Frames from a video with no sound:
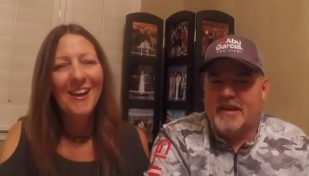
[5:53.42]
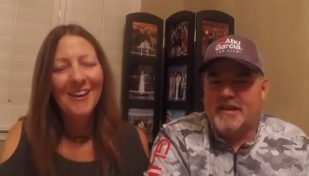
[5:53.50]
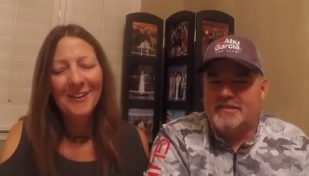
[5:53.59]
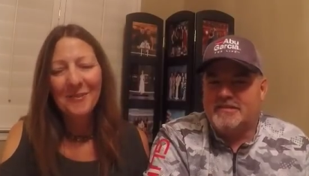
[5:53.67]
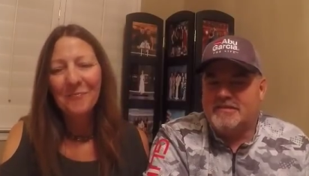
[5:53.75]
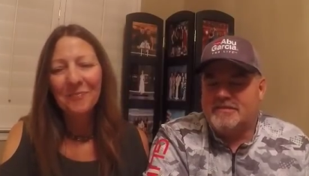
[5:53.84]

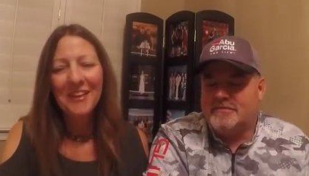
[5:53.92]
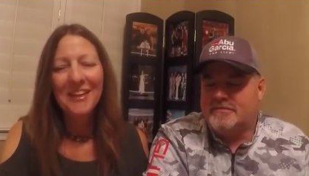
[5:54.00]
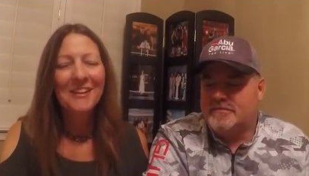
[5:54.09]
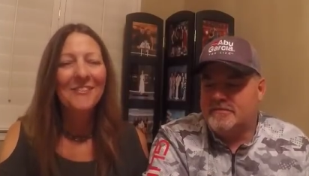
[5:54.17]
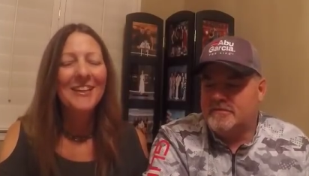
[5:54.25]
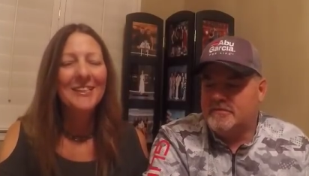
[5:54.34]
Speaker 1: um,
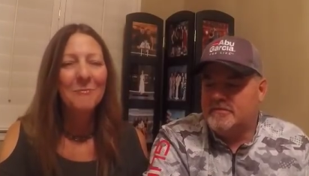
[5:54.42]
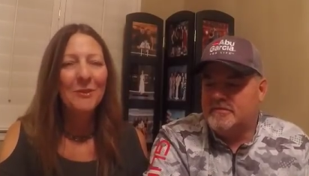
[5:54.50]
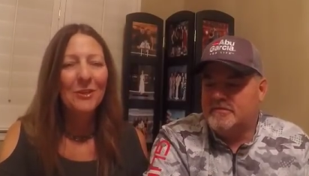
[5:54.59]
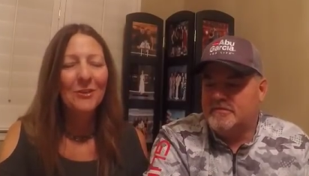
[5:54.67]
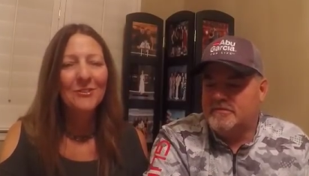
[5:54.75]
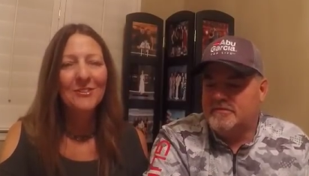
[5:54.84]
anyways, but
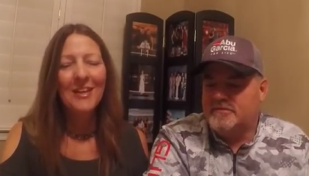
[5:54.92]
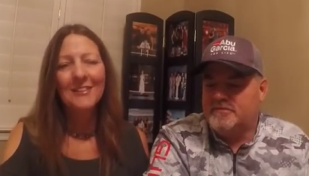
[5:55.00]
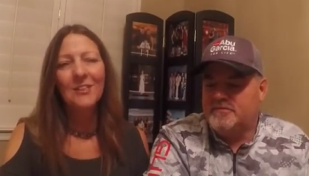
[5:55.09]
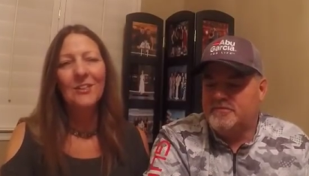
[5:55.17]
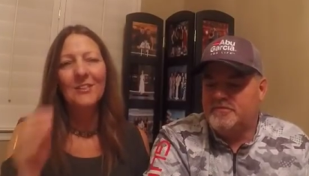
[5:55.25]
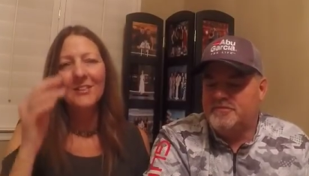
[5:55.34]
those, that's
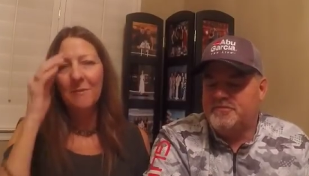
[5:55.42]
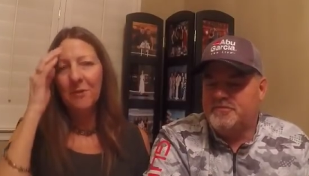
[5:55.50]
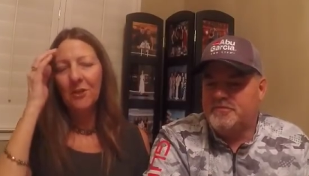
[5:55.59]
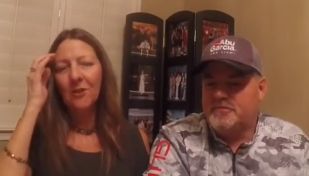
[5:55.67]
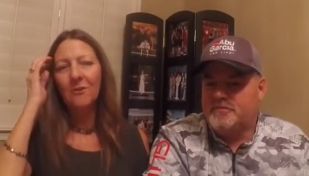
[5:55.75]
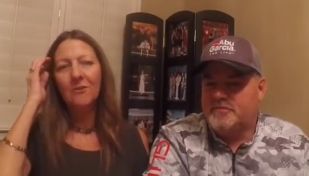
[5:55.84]
a good time to
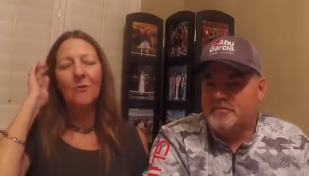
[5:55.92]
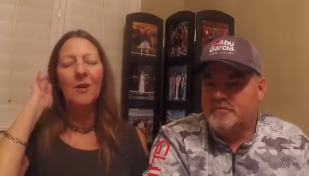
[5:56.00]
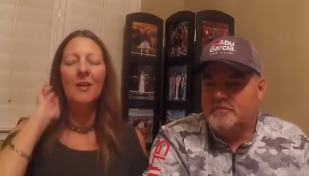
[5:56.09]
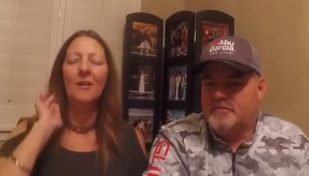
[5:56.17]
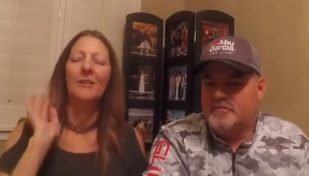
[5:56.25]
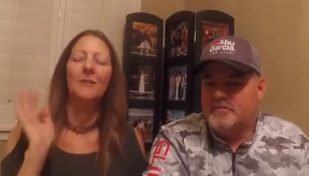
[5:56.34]
go,
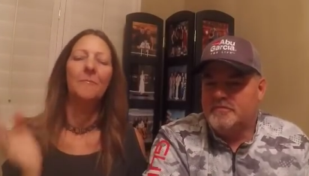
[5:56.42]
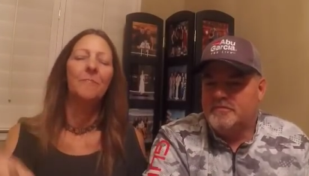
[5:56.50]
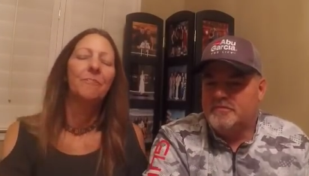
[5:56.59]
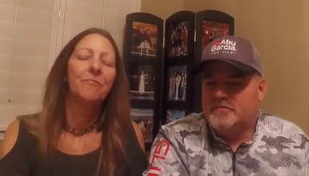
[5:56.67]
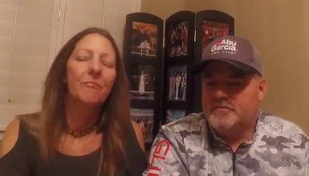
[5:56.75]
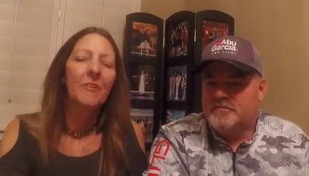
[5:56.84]
um,
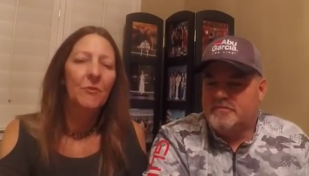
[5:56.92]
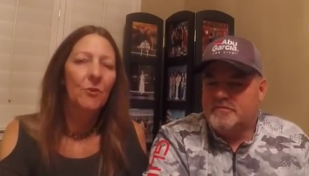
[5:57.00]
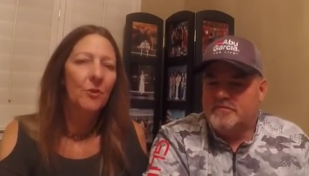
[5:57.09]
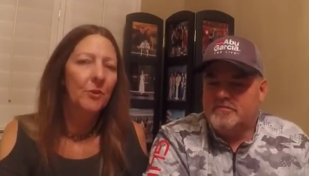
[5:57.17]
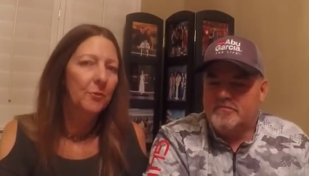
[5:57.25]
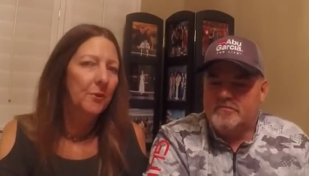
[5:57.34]
if you're
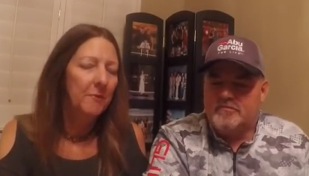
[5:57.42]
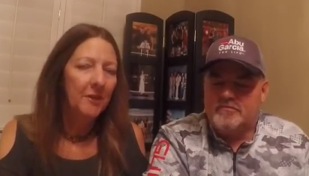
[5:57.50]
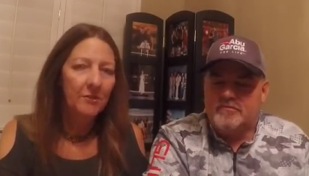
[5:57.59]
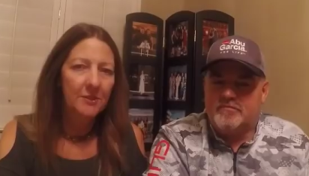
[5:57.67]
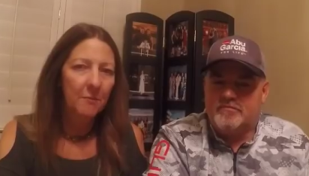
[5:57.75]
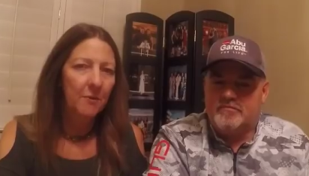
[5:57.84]
going to the Caribbean
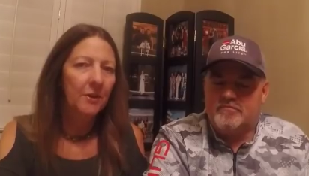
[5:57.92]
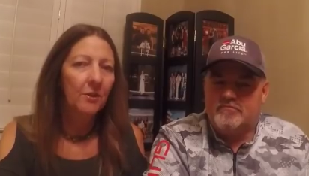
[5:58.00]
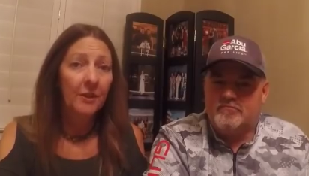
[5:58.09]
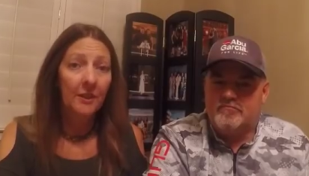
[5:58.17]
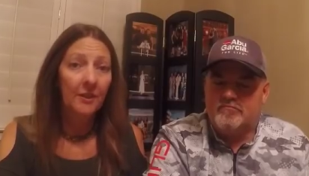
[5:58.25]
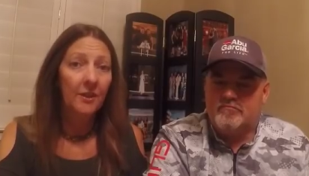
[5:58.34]
or somewhere, you'll
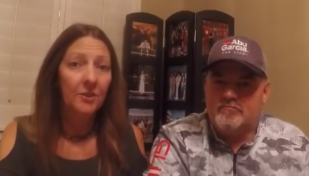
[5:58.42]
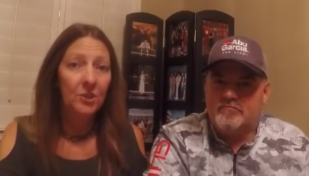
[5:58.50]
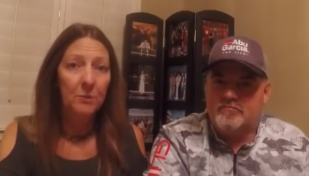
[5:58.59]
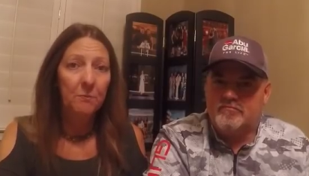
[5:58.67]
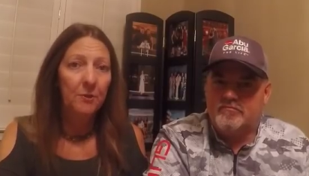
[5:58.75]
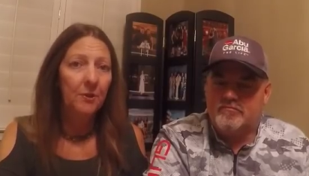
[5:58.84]
get it a little
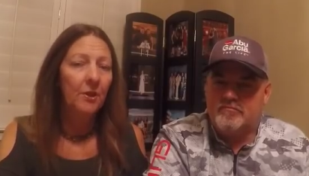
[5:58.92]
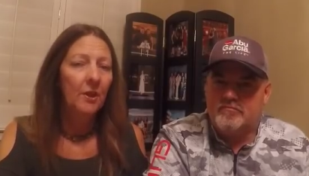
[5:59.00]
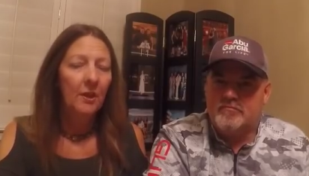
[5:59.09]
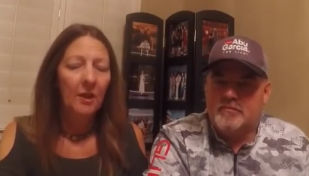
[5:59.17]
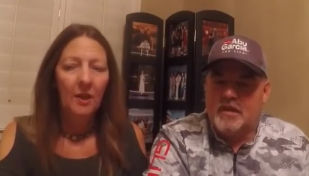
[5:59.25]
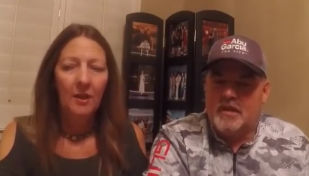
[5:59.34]
cheaper,
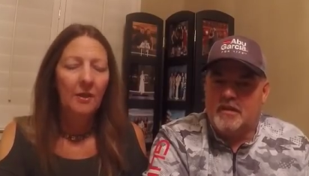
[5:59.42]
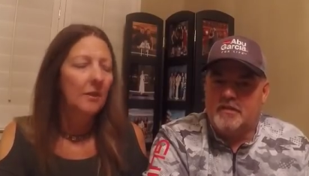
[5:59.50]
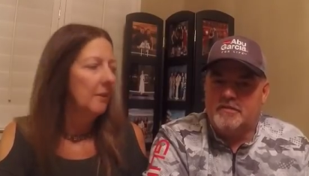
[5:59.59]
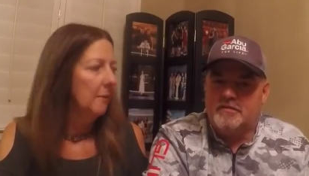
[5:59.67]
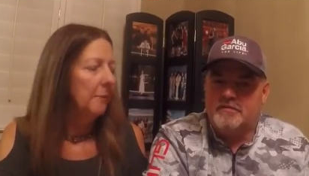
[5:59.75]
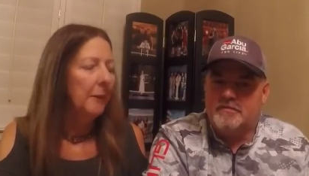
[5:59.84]
Speaker 2: Yeah.
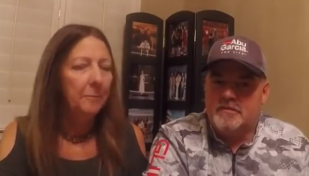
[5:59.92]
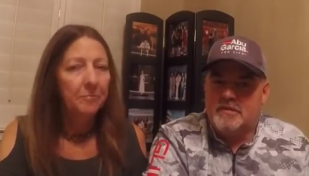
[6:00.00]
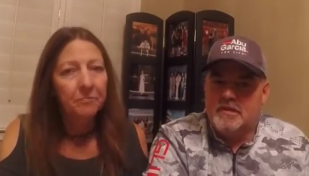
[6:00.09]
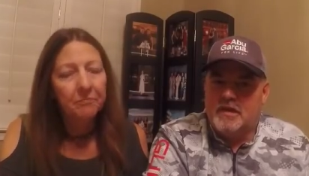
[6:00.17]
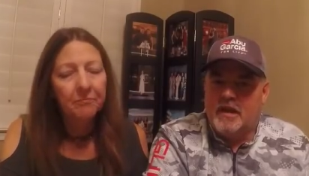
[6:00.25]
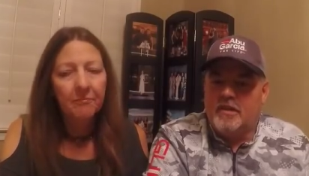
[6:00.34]

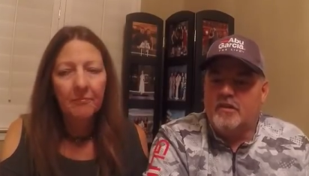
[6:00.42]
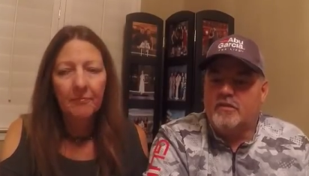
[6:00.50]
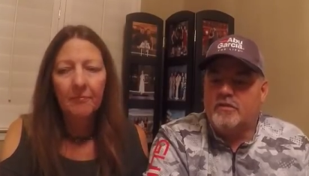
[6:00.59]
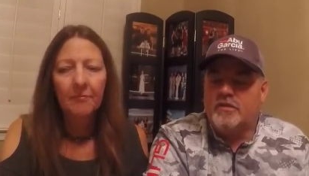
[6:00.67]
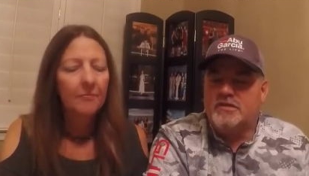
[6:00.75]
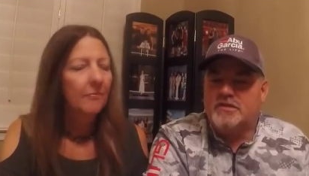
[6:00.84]
And look
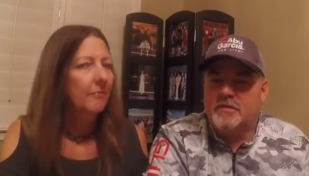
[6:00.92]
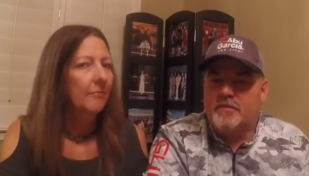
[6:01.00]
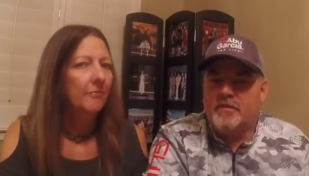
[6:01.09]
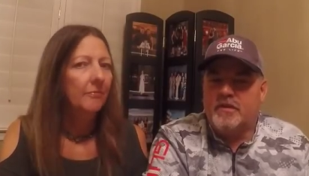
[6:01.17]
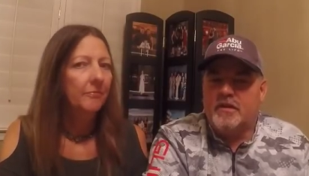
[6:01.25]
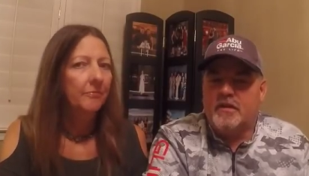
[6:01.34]
through the ship
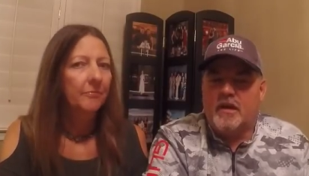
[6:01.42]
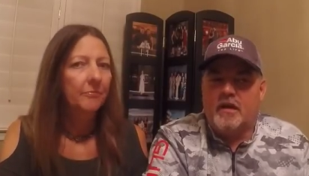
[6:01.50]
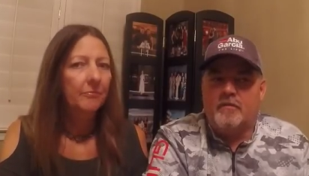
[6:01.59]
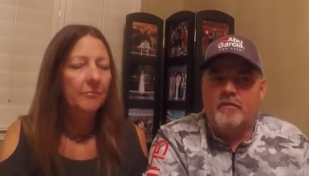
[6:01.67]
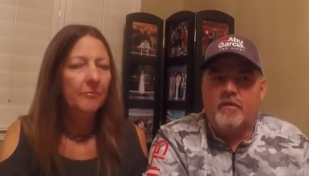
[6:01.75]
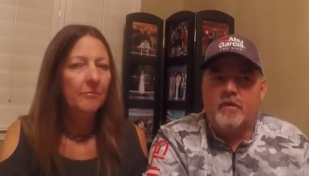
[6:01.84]
for
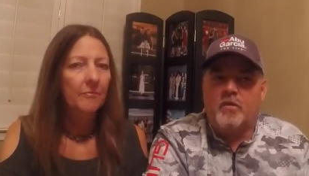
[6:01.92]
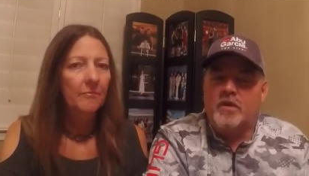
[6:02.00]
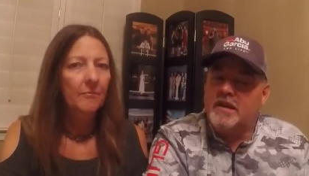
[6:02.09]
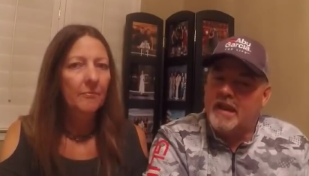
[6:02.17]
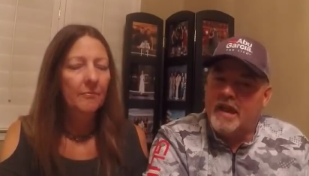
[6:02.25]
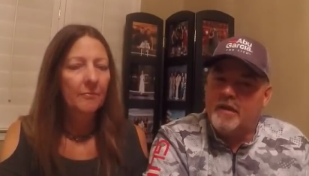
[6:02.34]
um, for
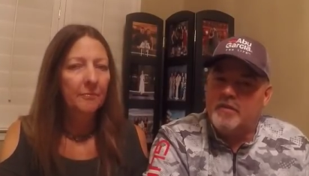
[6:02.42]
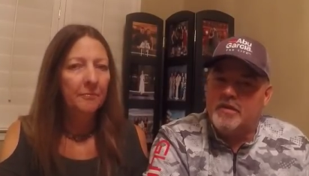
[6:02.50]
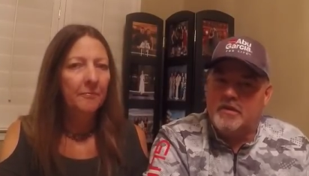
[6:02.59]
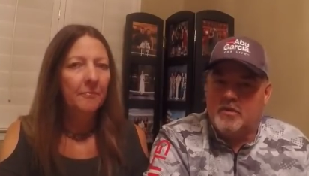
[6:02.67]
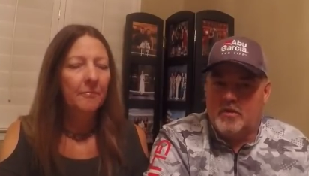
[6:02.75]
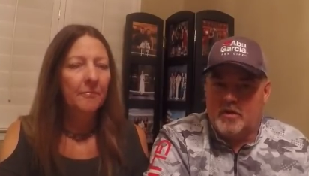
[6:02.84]
what cabin
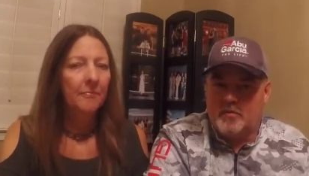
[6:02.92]
you